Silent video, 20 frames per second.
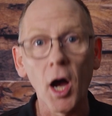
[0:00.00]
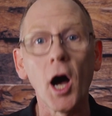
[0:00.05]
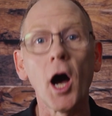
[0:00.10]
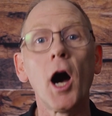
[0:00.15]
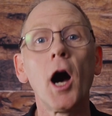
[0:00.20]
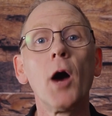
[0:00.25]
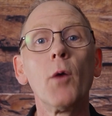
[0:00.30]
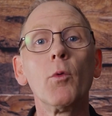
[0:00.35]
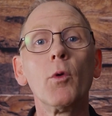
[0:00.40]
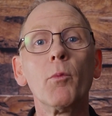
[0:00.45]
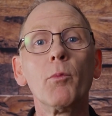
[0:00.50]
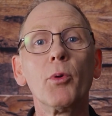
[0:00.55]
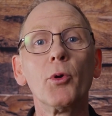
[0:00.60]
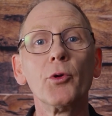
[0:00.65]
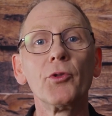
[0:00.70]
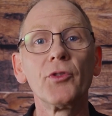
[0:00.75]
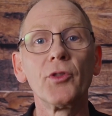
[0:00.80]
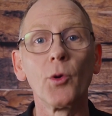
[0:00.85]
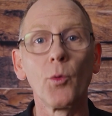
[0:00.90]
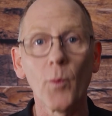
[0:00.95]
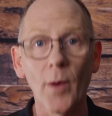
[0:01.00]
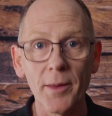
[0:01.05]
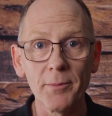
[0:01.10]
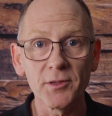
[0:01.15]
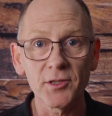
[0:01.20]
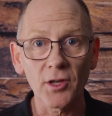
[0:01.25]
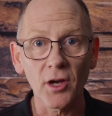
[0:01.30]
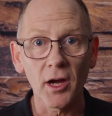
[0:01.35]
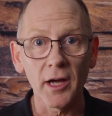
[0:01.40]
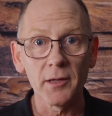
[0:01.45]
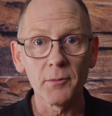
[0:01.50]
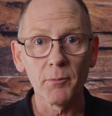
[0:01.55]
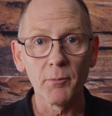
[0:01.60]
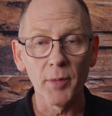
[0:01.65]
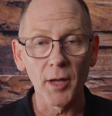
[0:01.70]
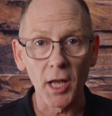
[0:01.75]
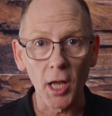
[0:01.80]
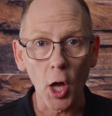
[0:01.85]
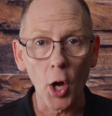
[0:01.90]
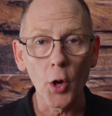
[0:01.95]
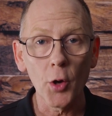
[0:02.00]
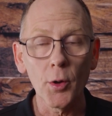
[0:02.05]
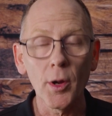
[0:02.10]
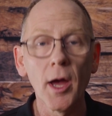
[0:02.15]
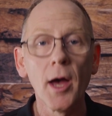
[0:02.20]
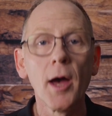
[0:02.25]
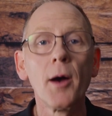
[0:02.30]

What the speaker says: I will put the website below.